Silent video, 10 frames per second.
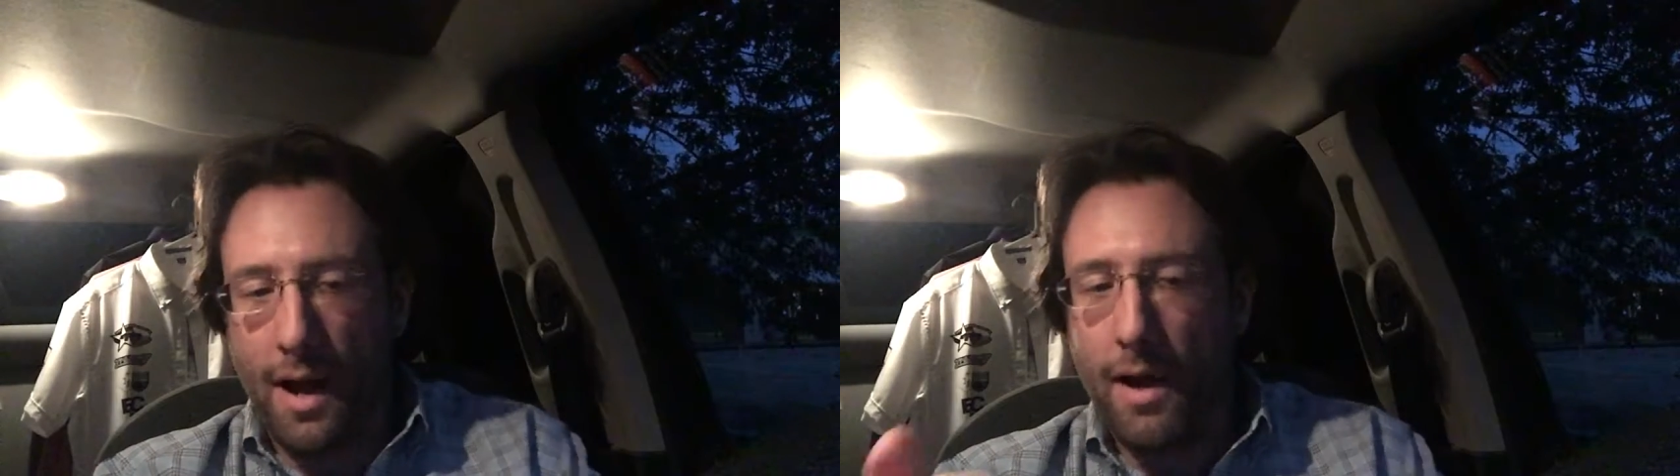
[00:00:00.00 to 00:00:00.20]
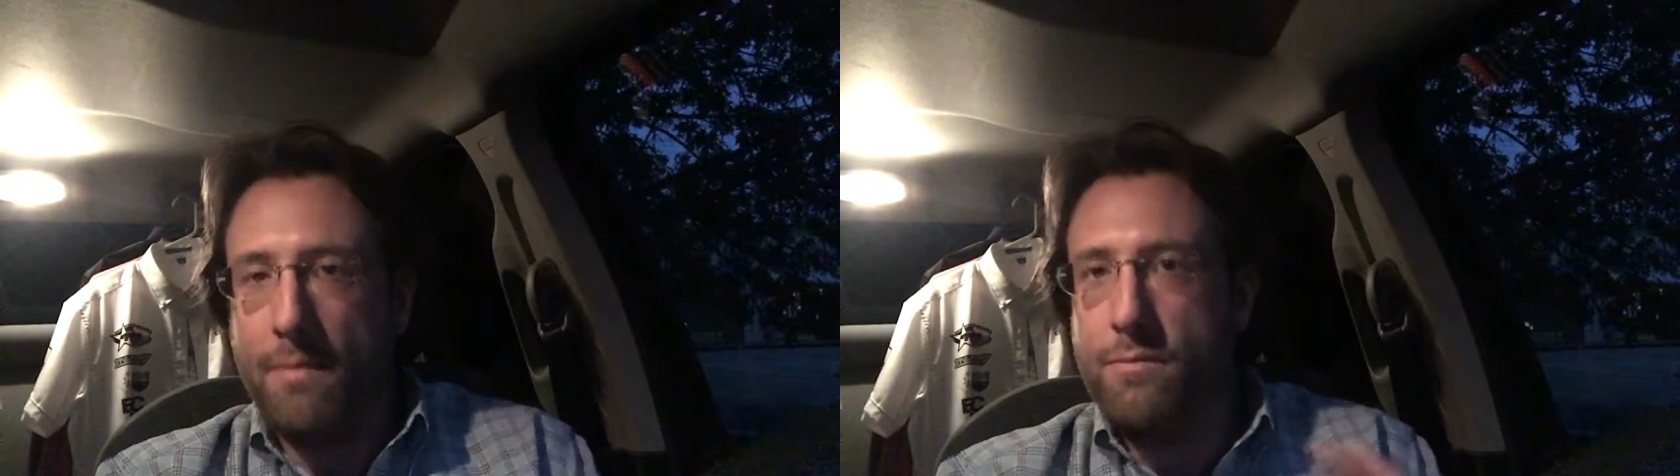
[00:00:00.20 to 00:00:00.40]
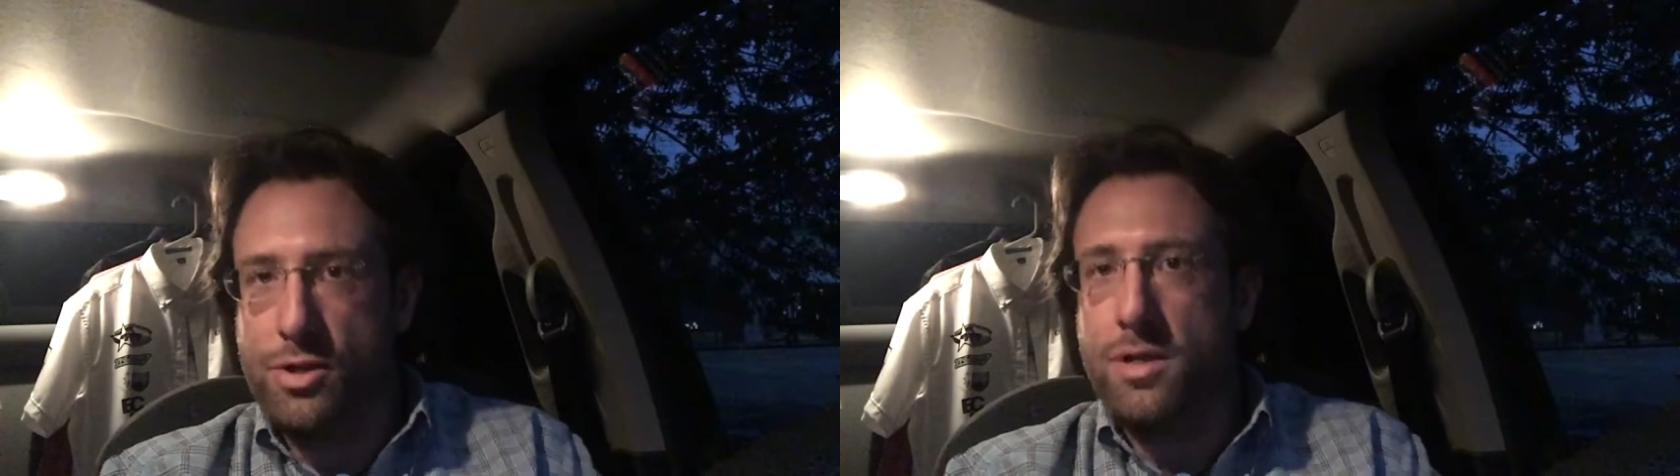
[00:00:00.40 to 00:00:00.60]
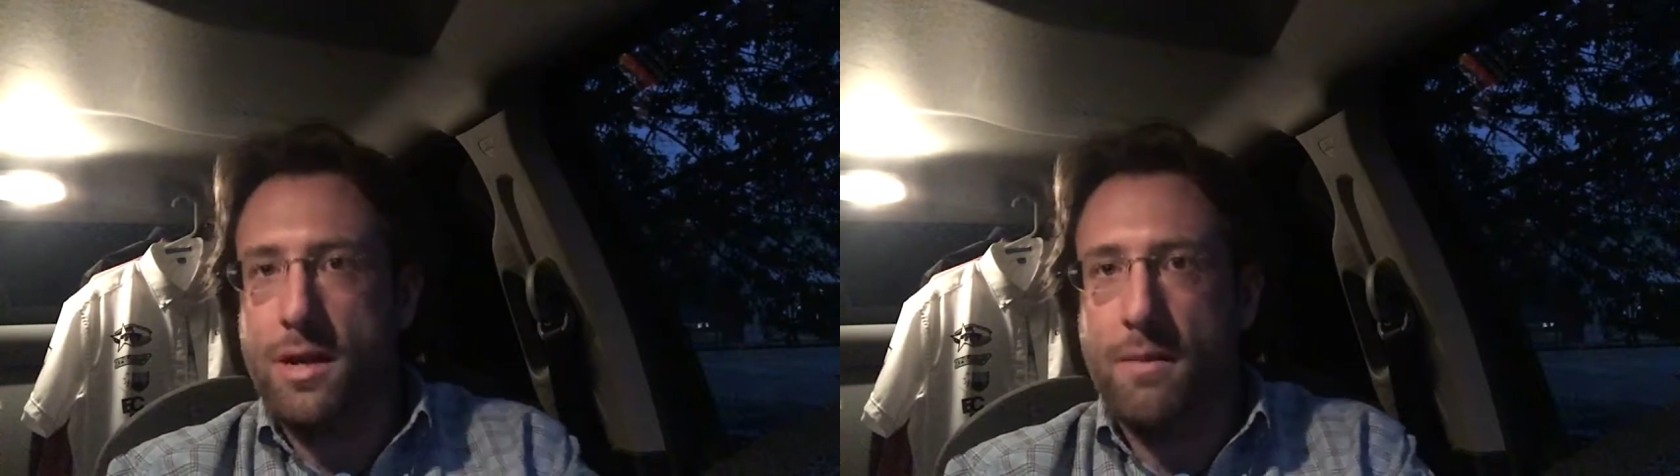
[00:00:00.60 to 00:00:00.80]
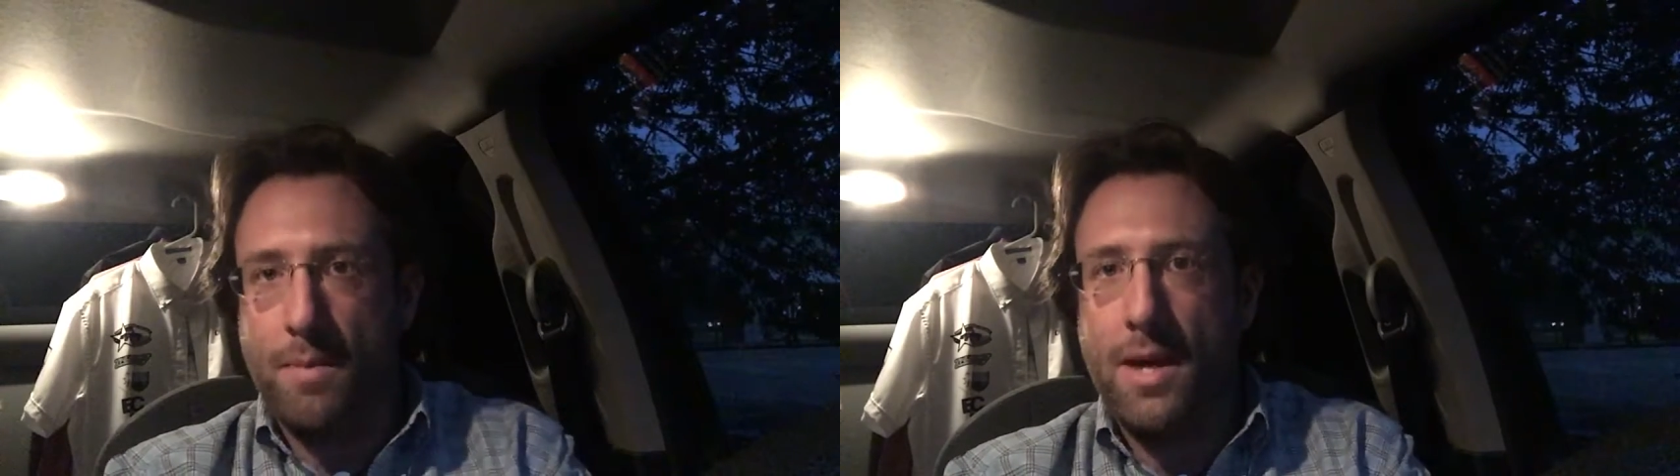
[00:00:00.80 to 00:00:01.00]
I'm just
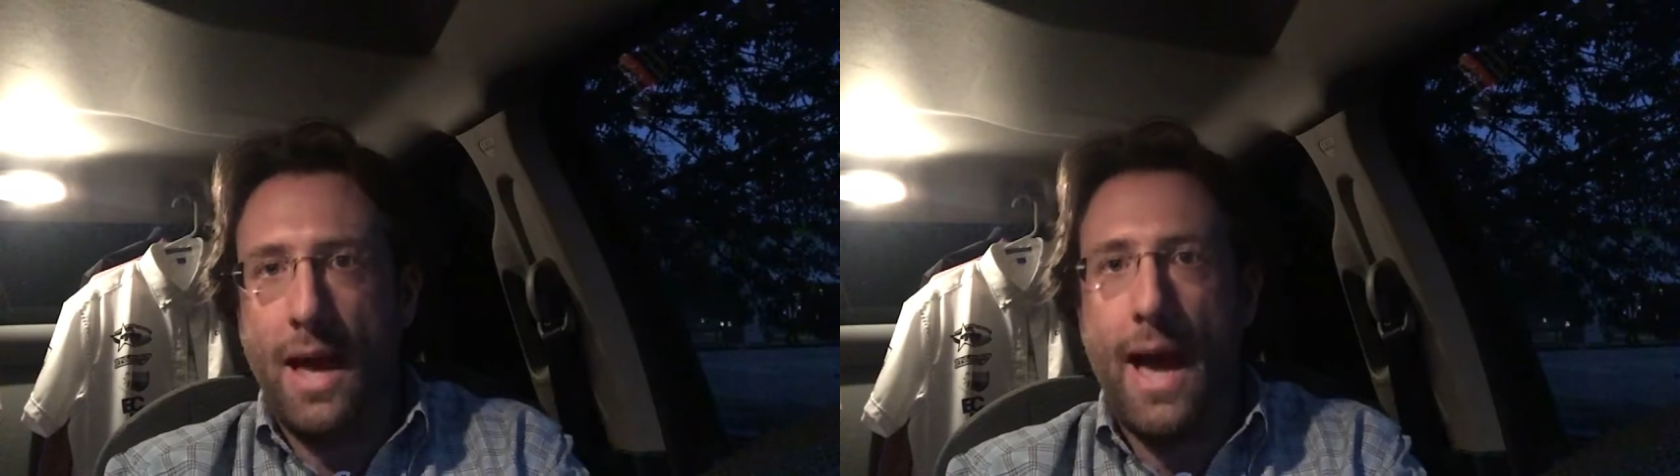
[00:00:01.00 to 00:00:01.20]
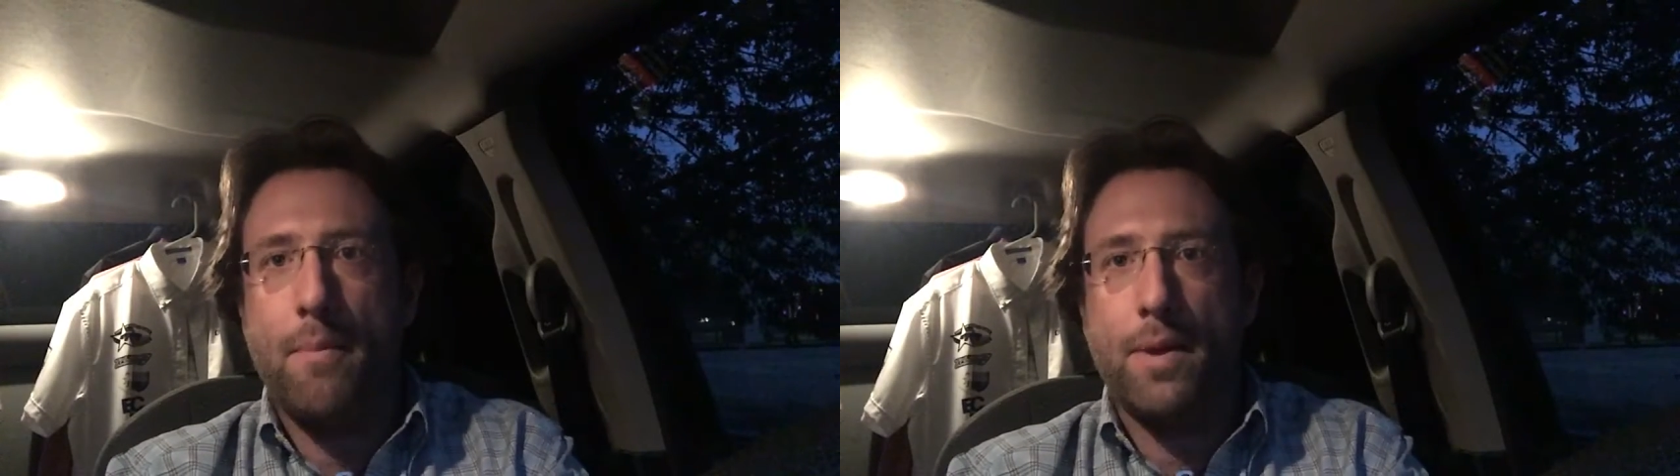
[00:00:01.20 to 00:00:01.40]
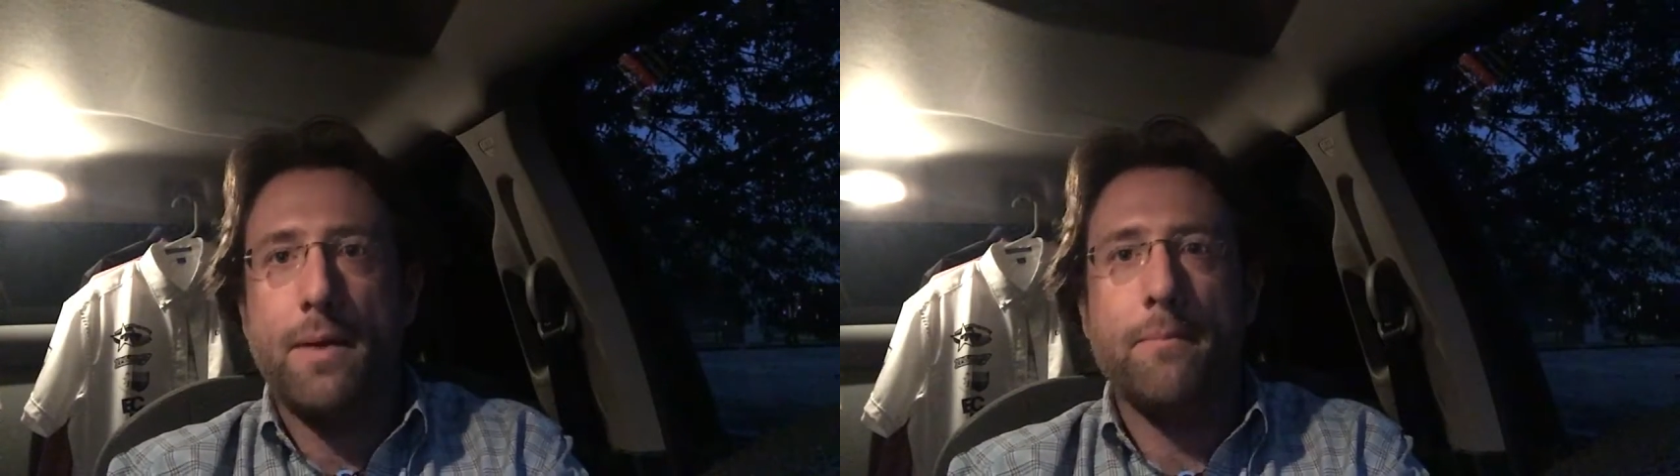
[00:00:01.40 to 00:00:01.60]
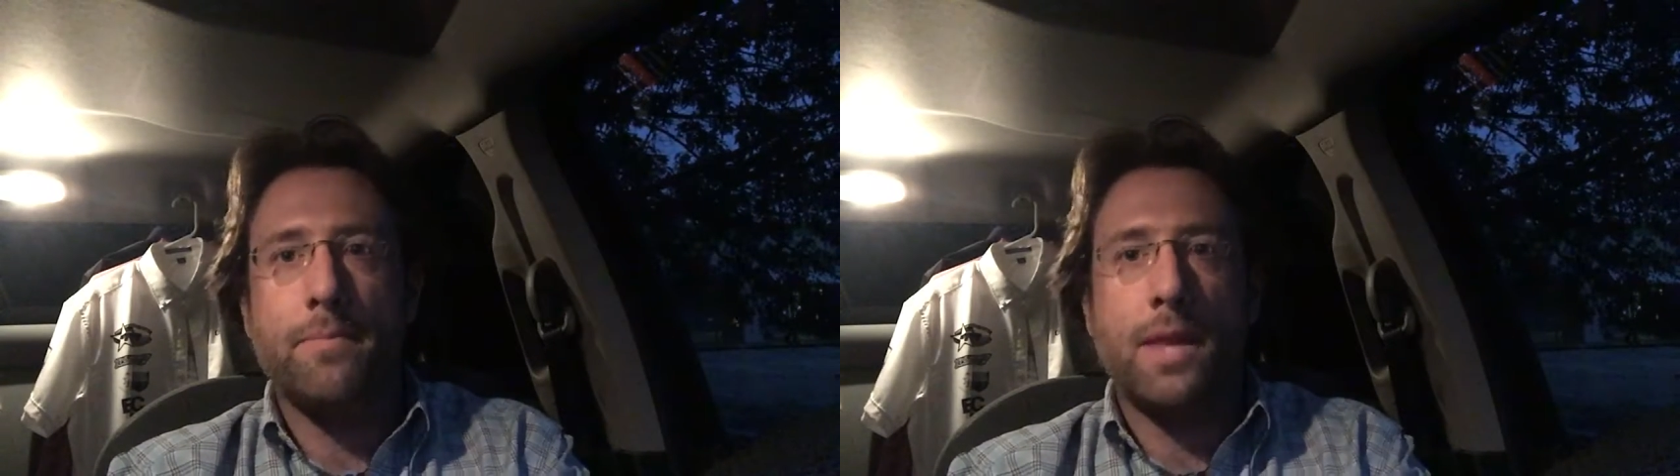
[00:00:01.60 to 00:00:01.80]
going to be happy."